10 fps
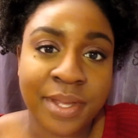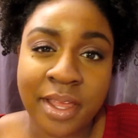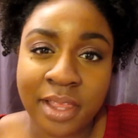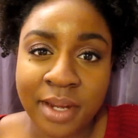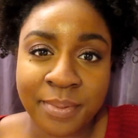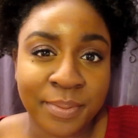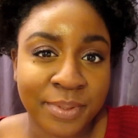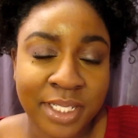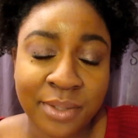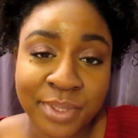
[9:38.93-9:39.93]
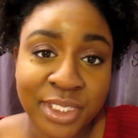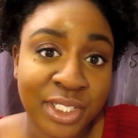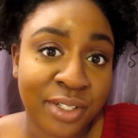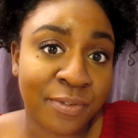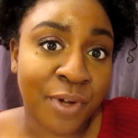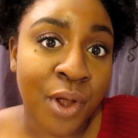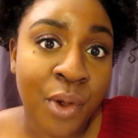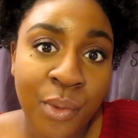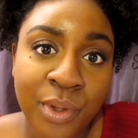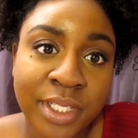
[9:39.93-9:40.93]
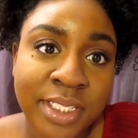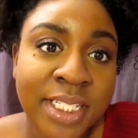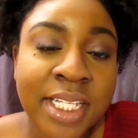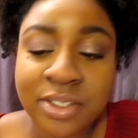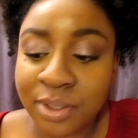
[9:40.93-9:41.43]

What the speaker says: a lot of people said it wasn't good for oily skin.